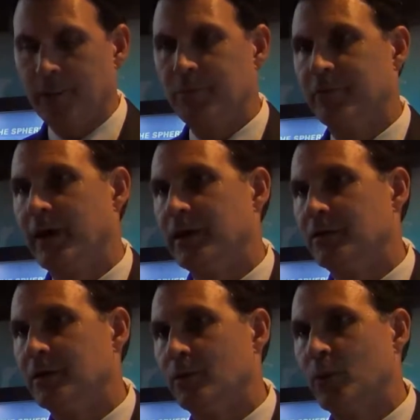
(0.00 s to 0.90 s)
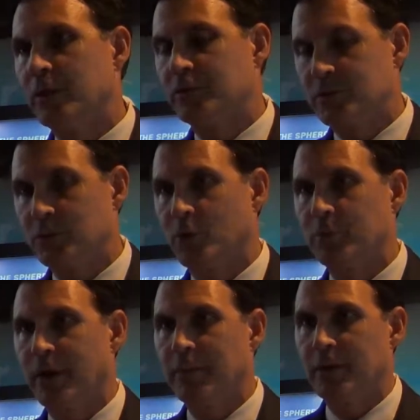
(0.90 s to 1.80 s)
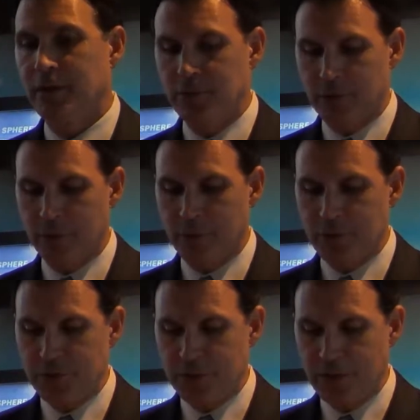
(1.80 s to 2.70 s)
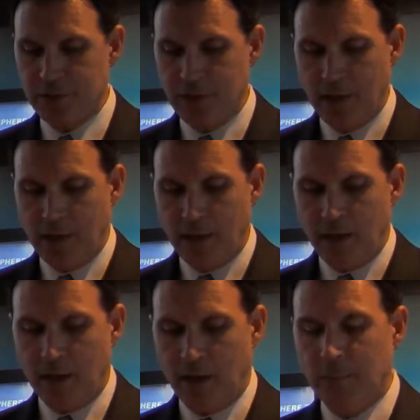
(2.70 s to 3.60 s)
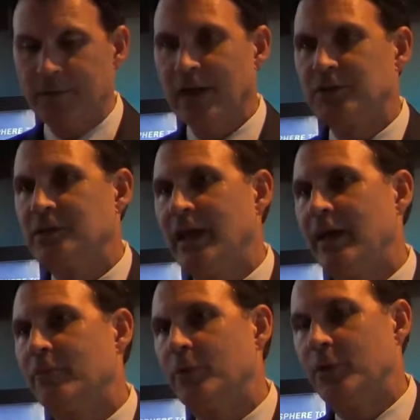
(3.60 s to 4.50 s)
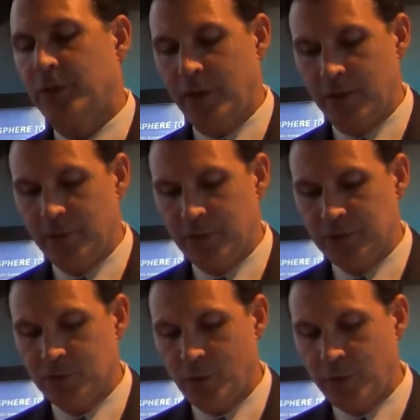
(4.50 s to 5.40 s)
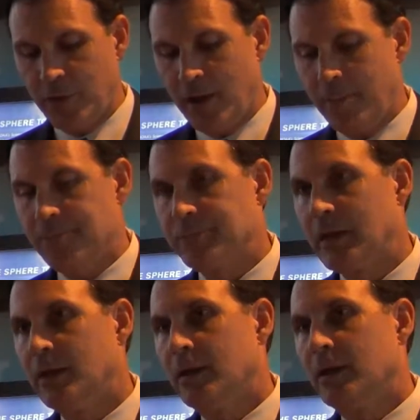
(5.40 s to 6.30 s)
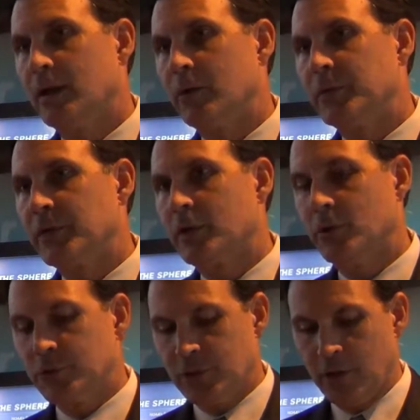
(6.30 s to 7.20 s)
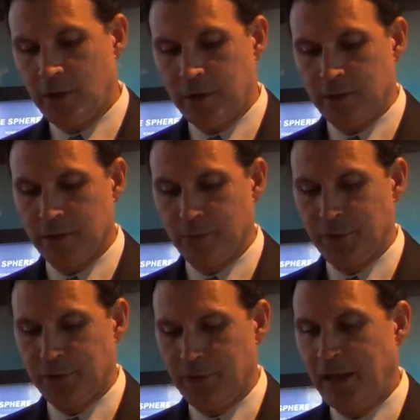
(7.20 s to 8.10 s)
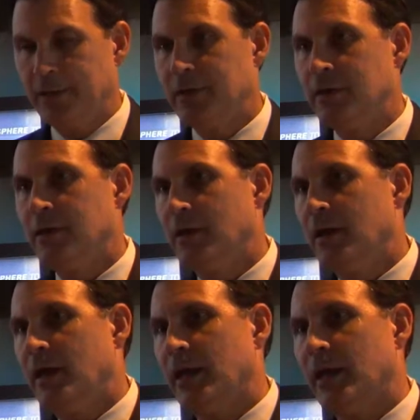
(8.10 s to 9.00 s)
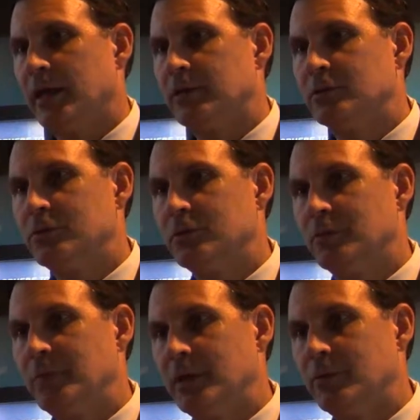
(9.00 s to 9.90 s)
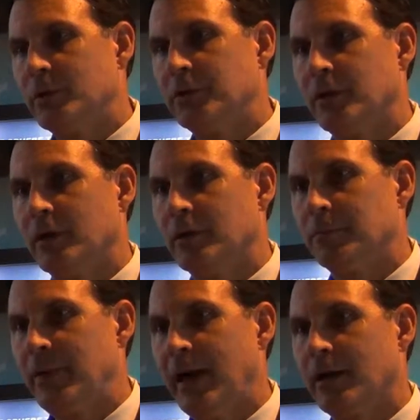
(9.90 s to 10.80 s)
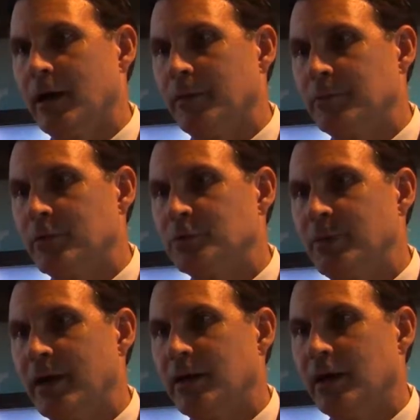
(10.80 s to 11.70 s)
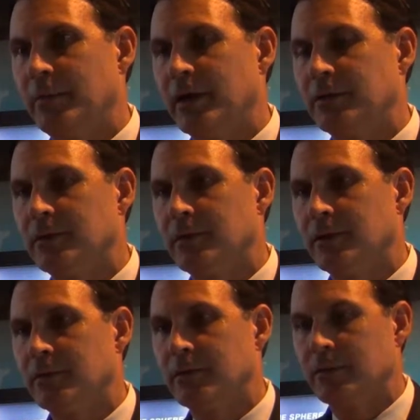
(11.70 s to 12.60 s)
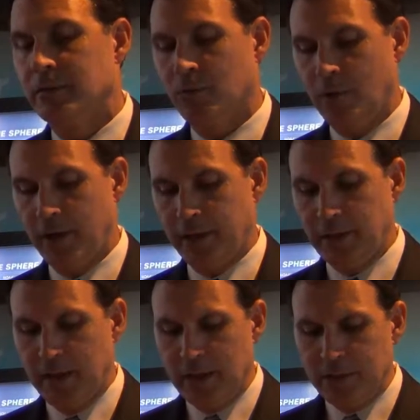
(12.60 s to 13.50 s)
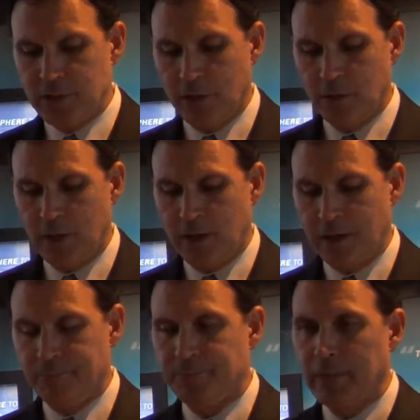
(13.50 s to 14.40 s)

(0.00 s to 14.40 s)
providing weather support primarily during emergencies. We've got staff with U.S. Northcom, with the Coast Guard, with the Navy, and soon to be with PACOM, U.S. PACOM out in Hawaii. So